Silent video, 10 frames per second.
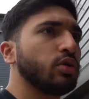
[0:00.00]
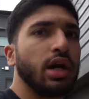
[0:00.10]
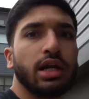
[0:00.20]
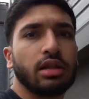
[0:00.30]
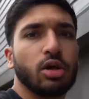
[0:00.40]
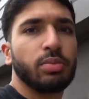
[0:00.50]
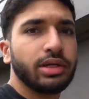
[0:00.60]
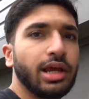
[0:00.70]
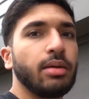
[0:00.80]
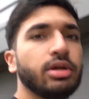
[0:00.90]
got a little bit
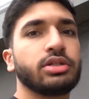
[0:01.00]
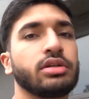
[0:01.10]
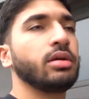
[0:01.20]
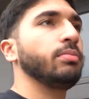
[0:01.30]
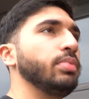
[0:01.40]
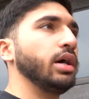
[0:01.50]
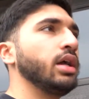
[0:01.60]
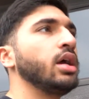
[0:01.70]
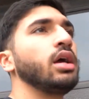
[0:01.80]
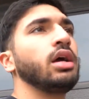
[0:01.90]
damaged, but
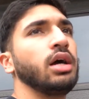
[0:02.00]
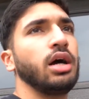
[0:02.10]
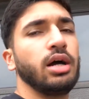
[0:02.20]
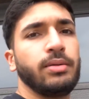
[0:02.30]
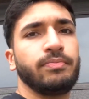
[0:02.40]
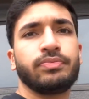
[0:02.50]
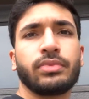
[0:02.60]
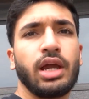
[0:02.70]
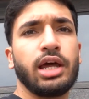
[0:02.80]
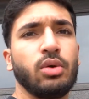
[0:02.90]

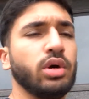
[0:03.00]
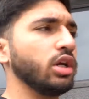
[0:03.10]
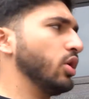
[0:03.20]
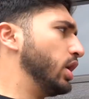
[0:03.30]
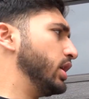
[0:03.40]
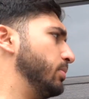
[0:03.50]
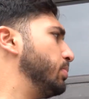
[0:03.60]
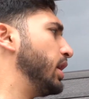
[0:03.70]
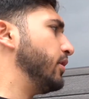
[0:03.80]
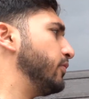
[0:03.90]
I didn't want to go ahead and
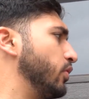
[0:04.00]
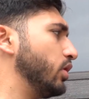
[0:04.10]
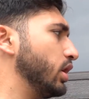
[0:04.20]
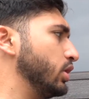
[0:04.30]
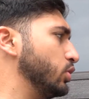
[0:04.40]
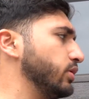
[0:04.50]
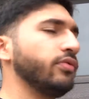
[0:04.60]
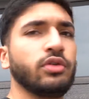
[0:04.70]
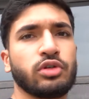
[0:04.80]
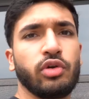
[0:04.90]
pay for a new
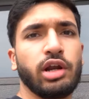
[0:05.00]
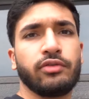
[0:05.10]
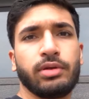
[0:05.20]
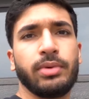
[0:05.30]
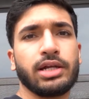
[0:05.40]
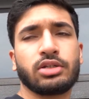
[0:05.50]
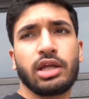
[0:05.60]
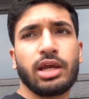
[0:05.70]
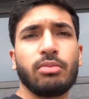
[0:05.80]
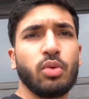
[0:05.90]
diffuser right off the bat. So I
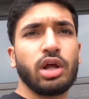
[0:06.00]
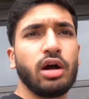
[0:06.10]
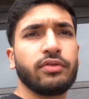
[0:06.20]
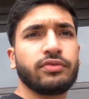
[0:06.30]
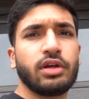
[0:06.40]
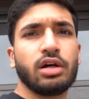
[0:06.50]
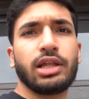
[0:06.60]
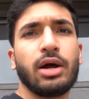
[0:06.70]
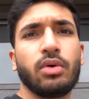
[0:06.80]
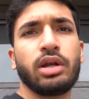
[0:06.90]
think I'm gonna wait off on
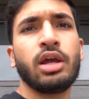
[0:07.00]
that one,